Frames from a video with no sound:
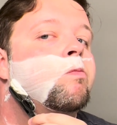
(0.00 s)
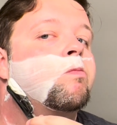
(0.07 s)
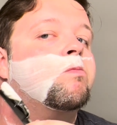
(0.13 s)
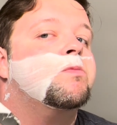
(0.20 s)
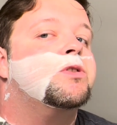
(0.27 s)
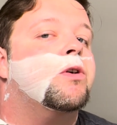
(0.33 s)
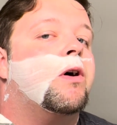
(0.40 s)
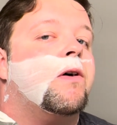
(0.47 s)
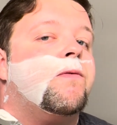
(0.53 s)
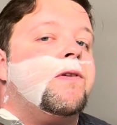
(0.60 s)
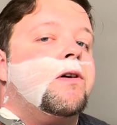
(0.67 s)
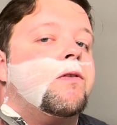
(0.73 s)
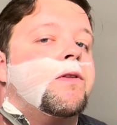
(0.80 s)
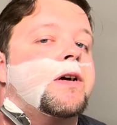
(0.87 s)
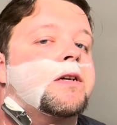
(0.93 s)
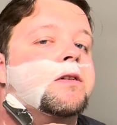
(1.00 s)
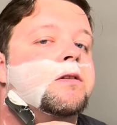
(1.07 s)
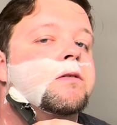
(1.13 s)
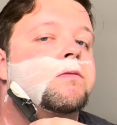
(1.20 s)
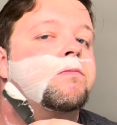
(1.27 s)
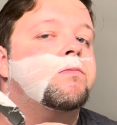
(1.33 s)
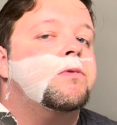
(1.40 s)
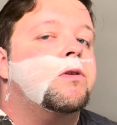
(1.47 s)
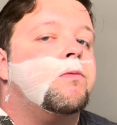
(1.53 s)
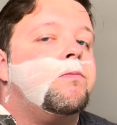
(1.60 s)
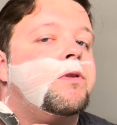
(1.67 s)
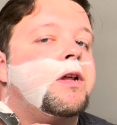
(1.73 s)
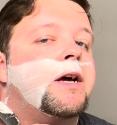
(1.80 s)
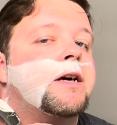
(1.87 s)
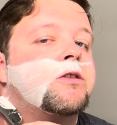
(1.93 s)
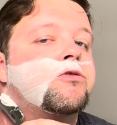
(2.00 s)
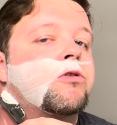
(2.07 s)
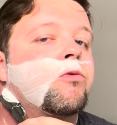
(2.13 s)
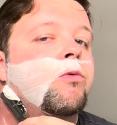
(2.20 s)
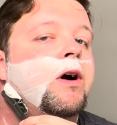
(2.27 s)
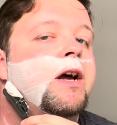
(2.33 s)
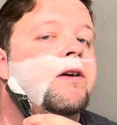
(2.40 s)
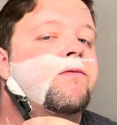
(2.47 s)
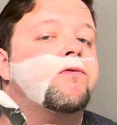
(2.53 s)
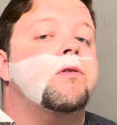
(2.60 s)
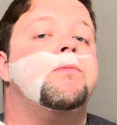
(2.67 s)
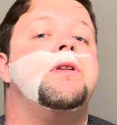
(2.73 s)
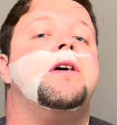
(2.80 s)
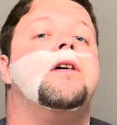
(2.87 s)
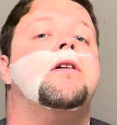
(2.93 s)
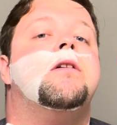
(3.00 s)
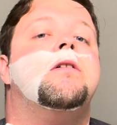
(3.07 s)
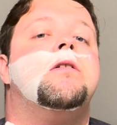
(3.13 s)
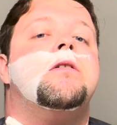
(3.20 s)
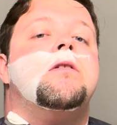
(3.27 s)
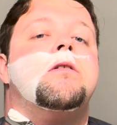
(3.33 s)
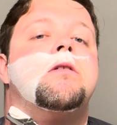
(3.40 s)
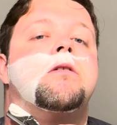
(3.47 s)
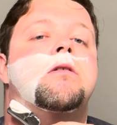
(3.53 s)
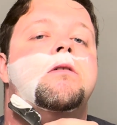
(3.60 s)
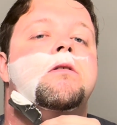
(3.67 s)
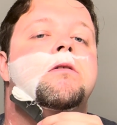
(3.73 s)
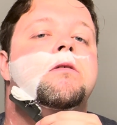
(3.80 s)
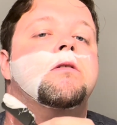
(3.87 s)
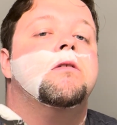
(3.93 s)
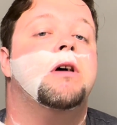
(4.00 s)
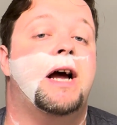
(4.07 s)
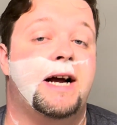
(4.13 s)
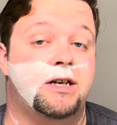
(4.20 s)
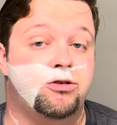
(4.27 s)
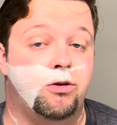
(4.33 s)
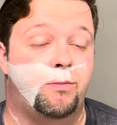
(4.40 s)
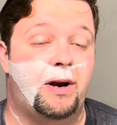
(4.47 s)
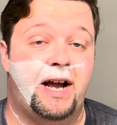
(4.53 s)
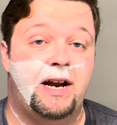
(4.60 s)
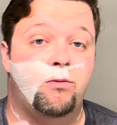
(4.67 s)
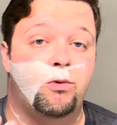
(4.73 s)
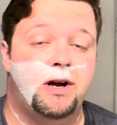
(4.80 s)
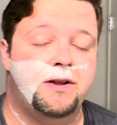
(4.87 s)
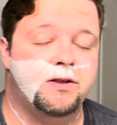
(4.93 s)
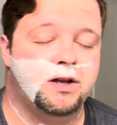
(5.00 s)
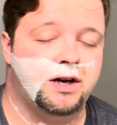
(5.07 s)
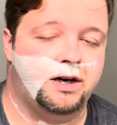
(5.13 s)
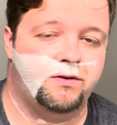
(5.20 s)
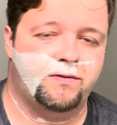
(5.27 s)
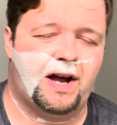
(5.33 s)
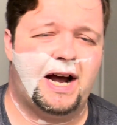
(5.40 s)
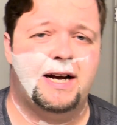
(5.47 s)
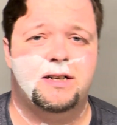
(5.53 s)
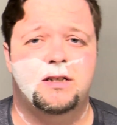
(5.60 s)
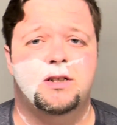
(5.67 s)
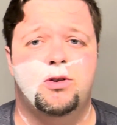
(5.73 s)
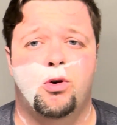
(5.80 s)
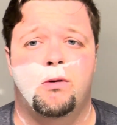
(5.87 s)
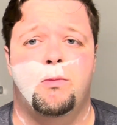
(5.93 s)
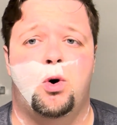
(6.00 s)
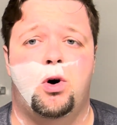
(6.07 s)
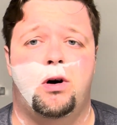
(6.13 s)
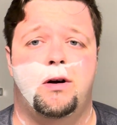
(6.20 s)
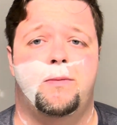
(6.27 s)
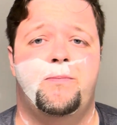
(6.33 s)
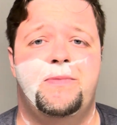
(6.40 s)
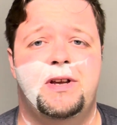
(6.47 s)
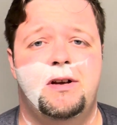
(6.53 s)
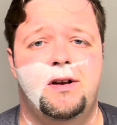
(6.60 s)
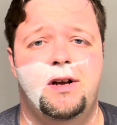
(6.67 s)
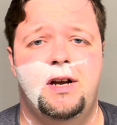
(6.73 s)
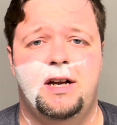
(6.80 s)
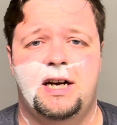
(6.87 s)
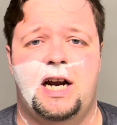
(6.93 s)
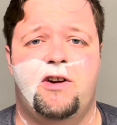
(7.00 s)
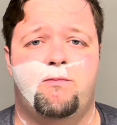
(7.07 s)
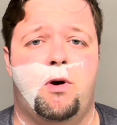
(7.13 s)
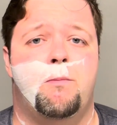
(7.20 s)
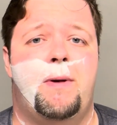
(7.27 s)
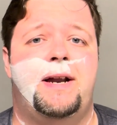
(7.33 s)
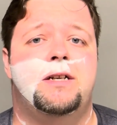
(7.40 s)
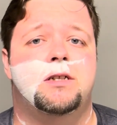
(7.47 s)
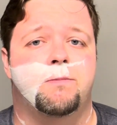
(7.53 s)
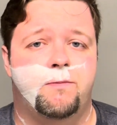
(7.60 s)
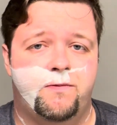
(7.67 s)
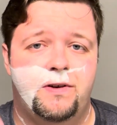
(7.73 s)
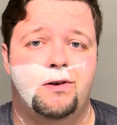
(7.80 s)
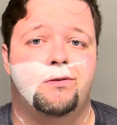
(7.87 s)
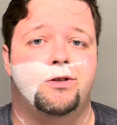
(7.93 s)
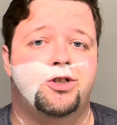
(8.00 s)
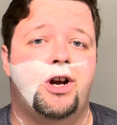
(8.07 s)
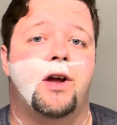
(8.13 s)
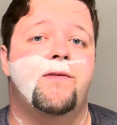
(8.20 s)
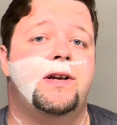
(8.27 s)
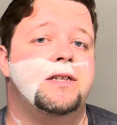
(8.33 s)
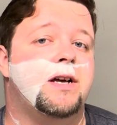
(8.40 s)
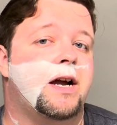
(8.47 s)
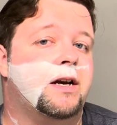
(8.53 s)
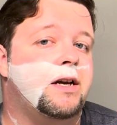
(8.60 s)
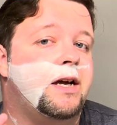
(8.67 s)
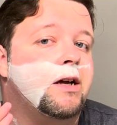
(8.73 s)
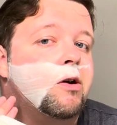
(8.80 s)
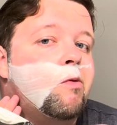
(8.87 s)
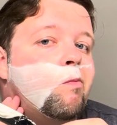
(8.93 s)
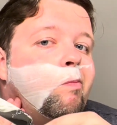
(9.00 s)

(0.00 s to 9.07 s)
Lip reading: So I feel this, the extra weight from the extra blade width kind of adds to a more kind of momentum filled shaving technique.